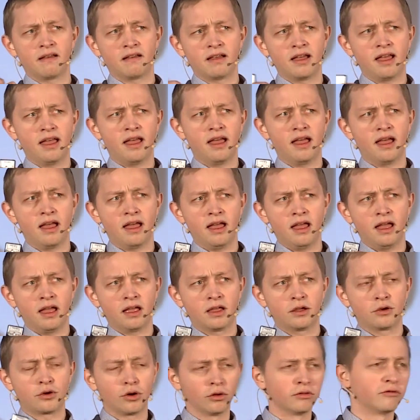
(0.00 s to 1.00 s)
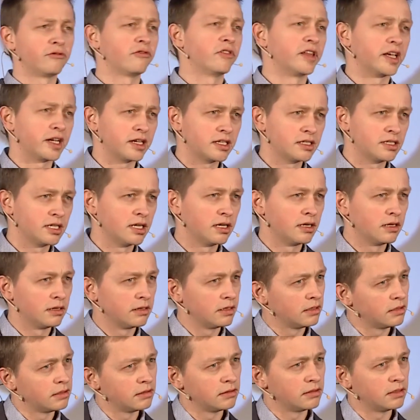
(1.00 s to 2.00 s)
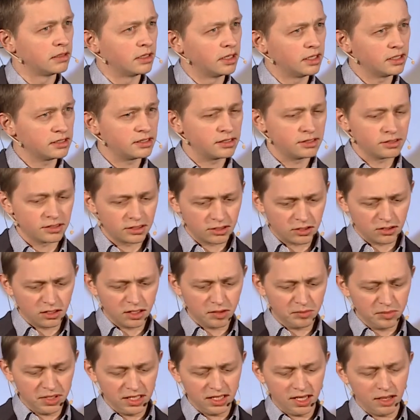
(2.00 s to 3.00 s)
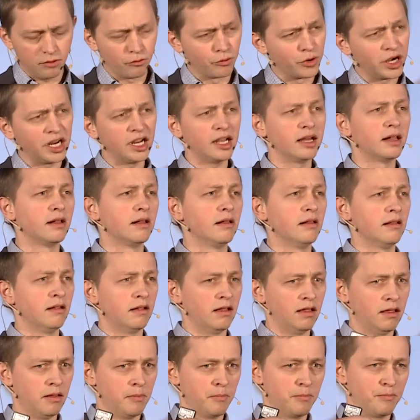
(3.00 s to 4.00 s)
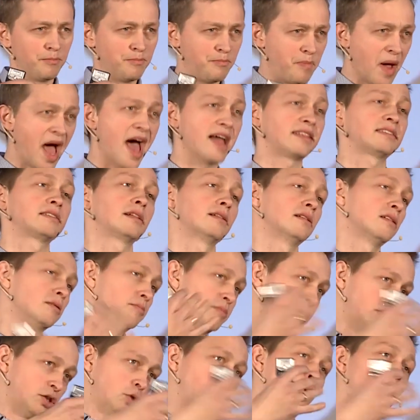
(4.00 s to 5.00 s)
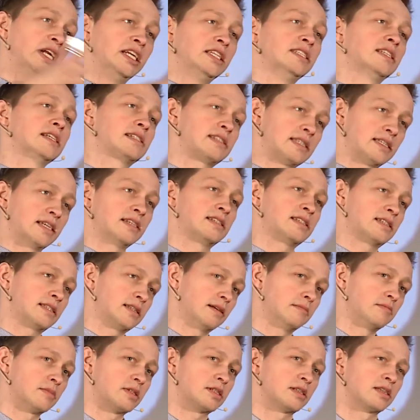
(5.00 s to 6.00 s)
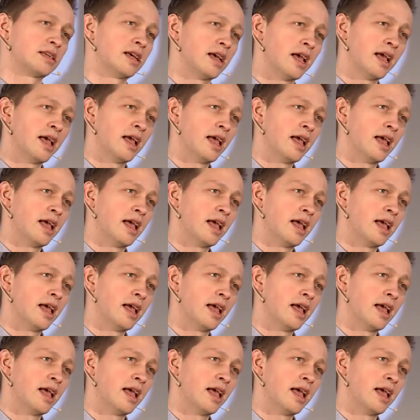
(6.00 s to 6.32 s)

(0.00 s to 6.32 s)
a conflict? Is there gonna be a real battle between the systems?